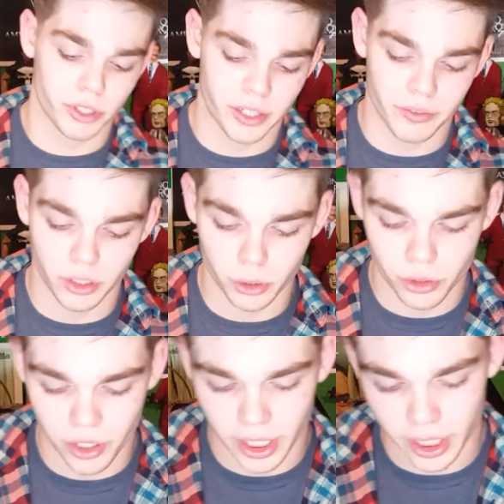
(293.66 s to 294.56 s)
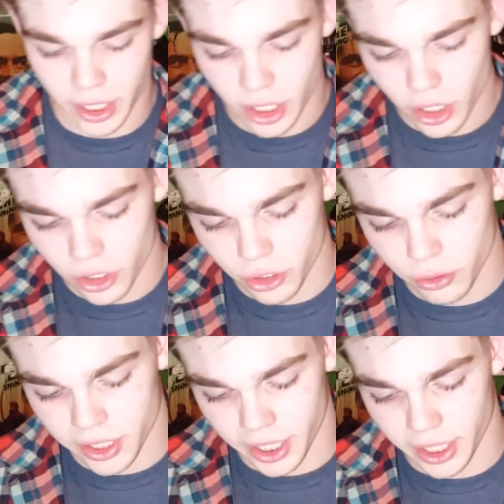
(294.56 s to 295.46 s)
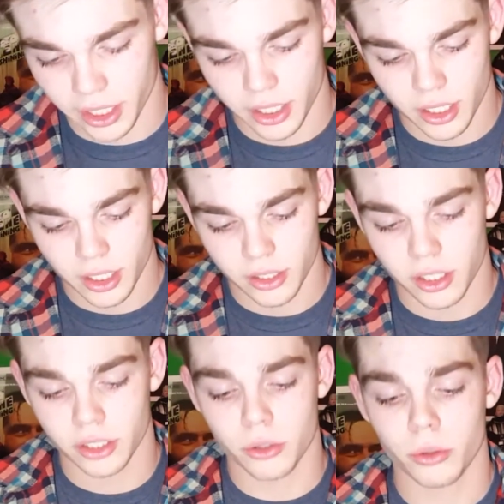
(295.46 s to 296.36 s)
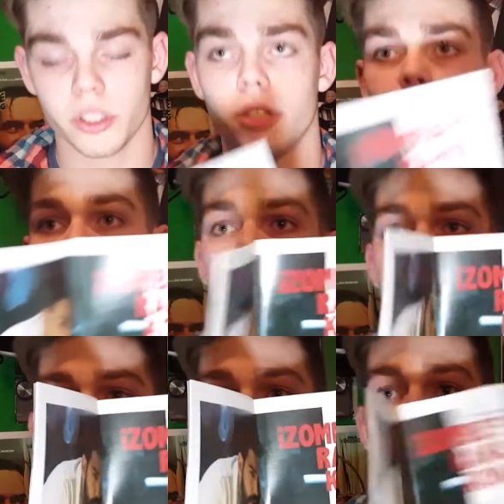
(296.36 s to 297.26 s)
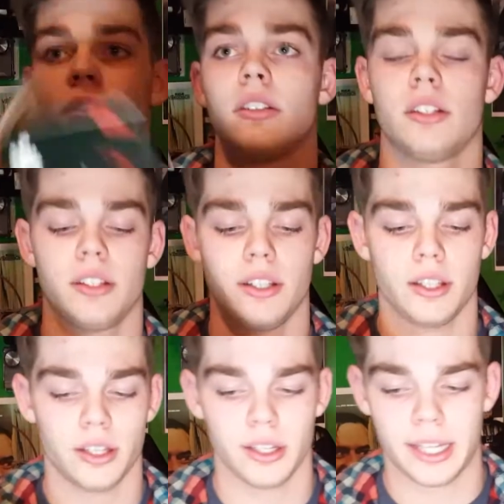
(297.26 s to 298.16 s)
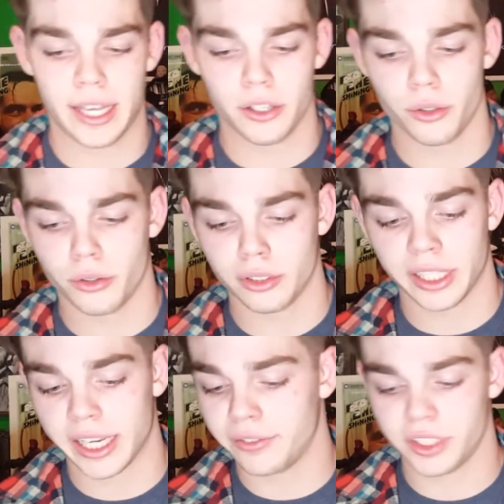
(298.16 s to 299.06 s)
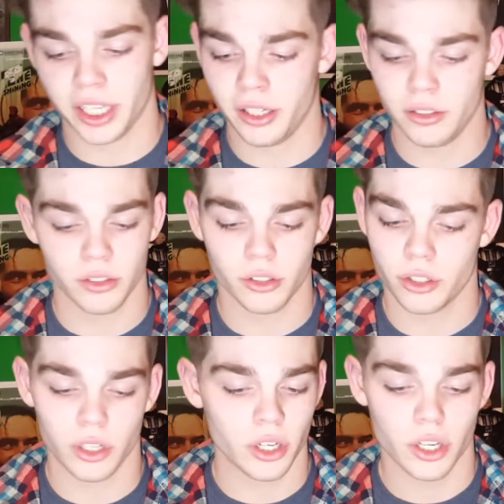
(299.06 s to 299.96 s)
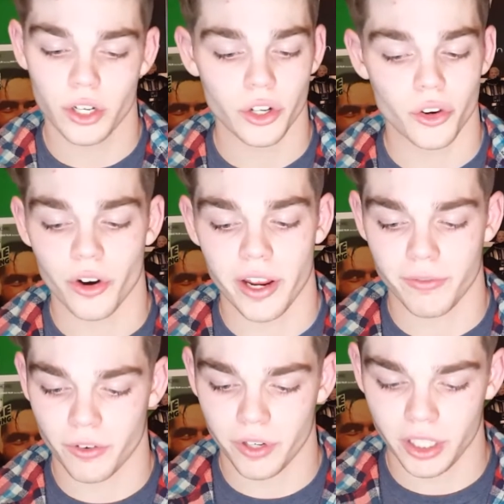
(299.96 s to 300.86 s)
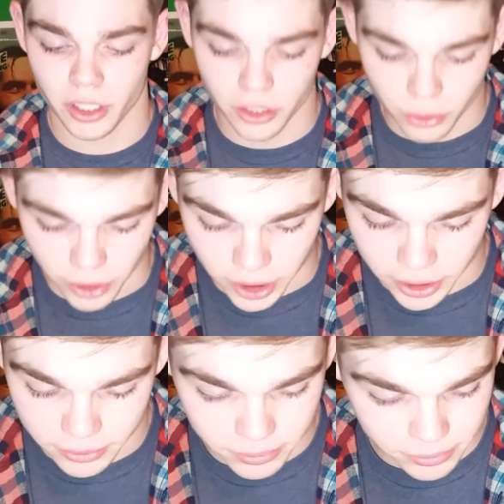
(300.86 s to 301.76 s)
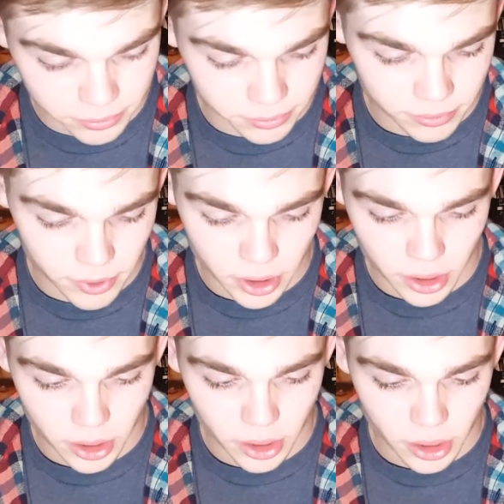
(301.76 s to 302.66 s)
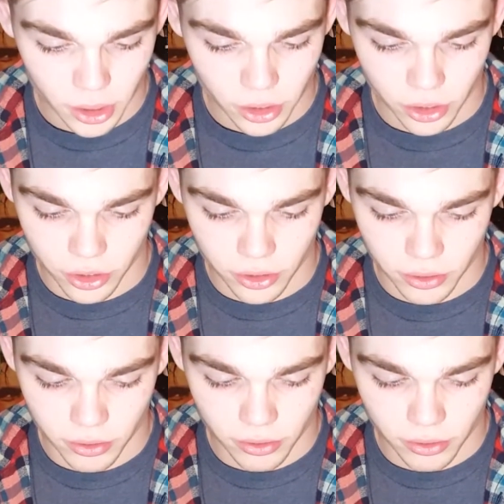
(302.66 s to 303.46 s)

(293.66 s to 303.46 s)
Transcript: with every Loot Crate, you'd get a cool little magazine that you, like I've said, great for reading on the toilet. Just